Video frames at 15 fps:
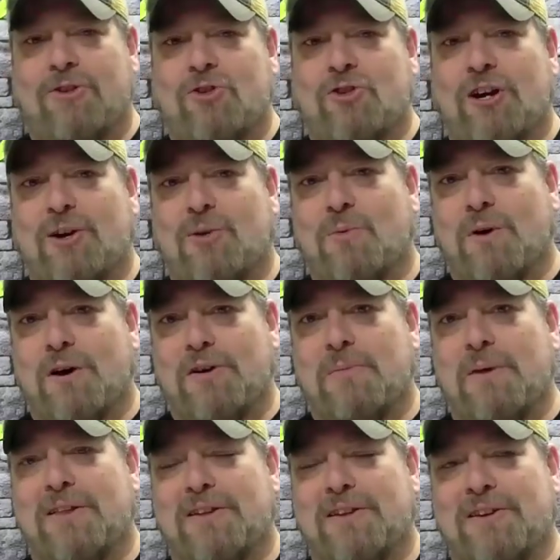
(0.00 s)
chuck a
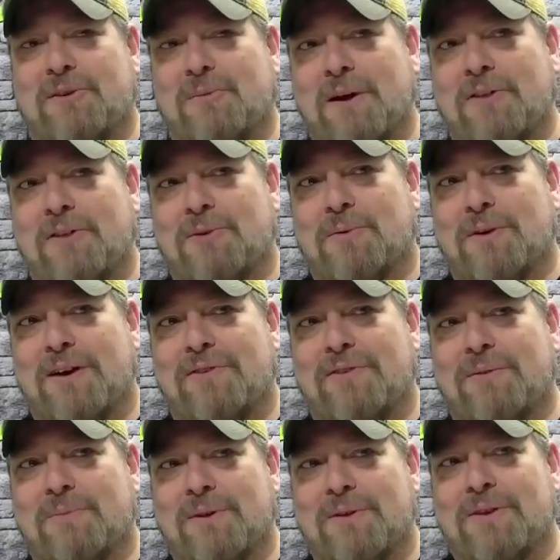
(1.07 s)
watermelon in her mouth or
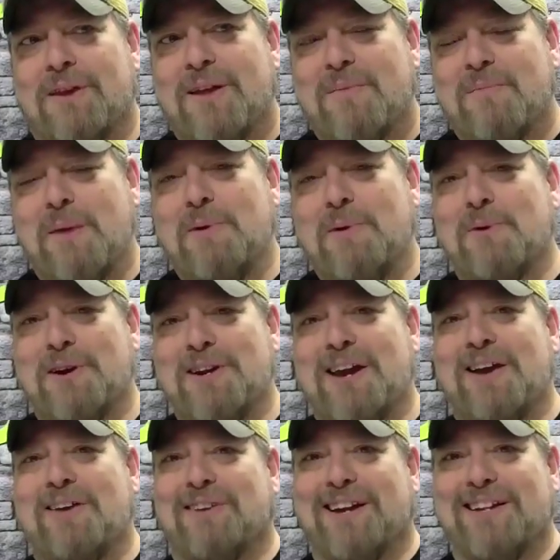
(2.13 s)
whatever. But maybe one
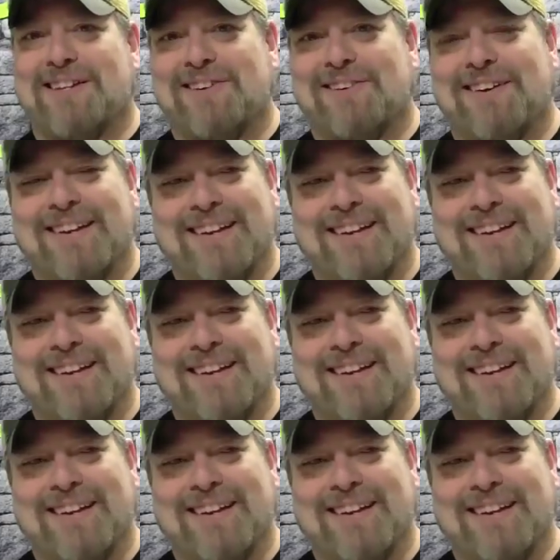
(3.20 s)
day I'll get to